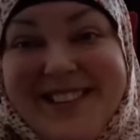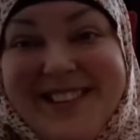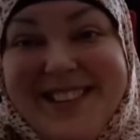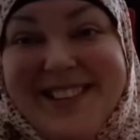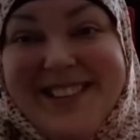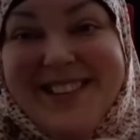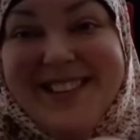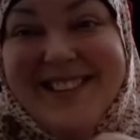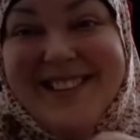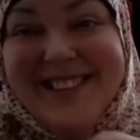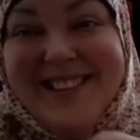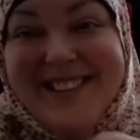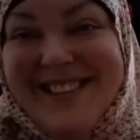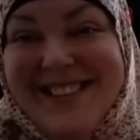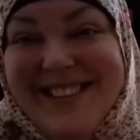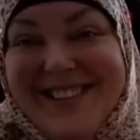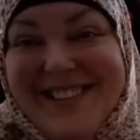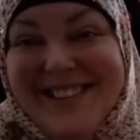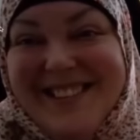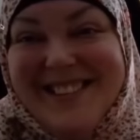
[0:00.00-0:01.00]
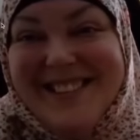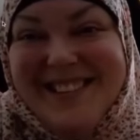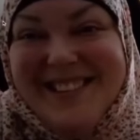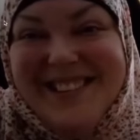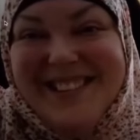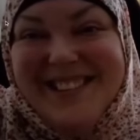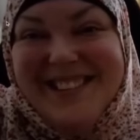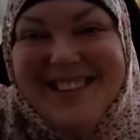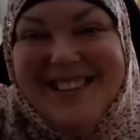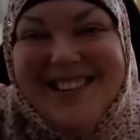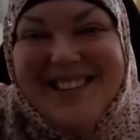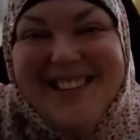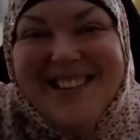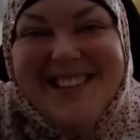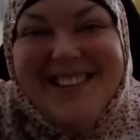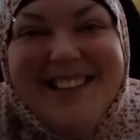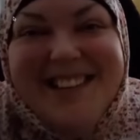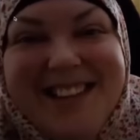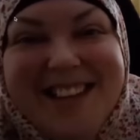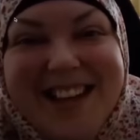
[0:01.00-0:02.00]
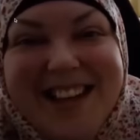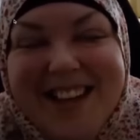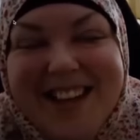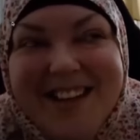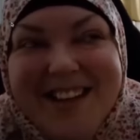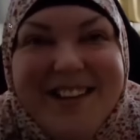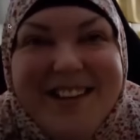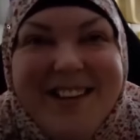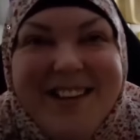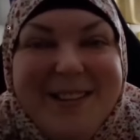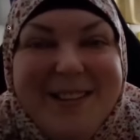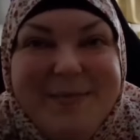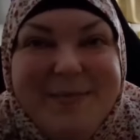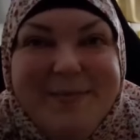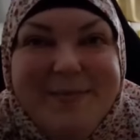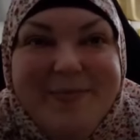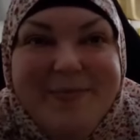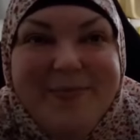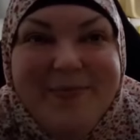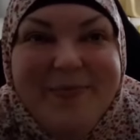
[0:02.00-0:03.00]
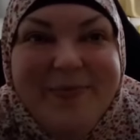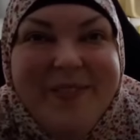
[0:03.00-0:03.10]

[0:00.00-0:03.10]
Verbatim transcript: Like, yeah, they're very big on hygiene for sure.